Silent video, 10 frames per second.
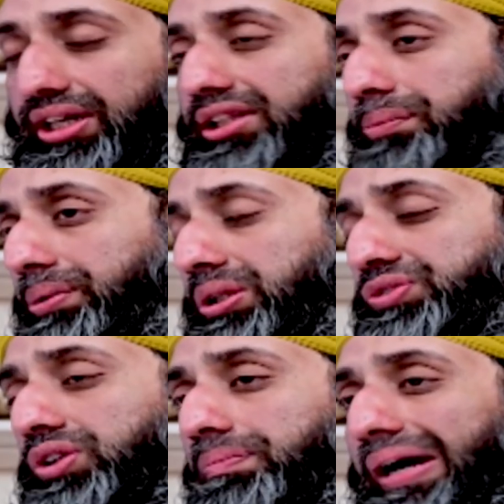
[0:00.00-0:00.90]
look at the
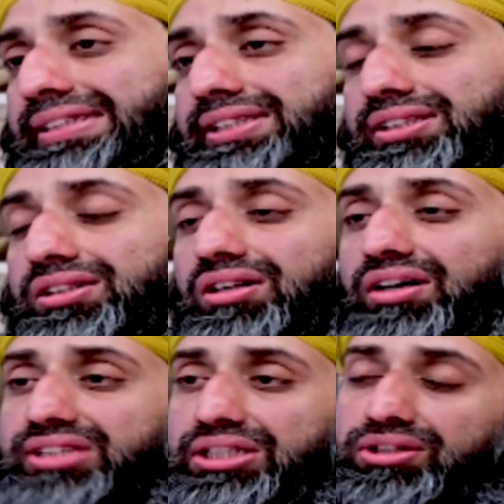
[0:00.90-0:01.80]
beautiful mindset
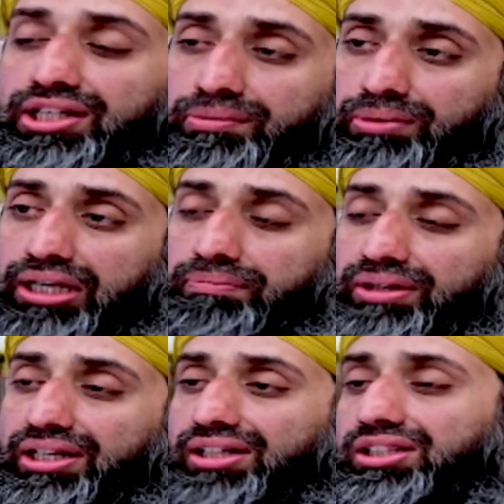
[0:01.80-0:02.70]
of sayyidina
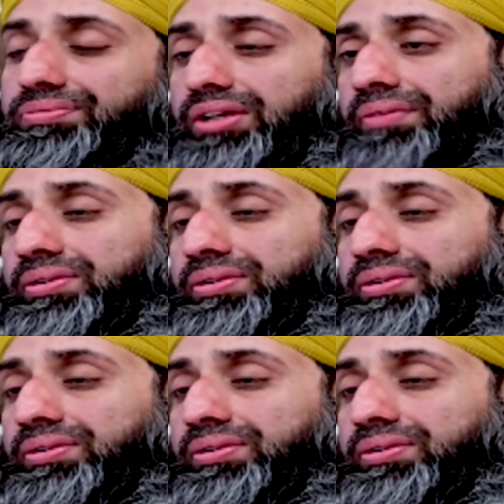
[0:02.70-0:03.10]
ibrahim bin adham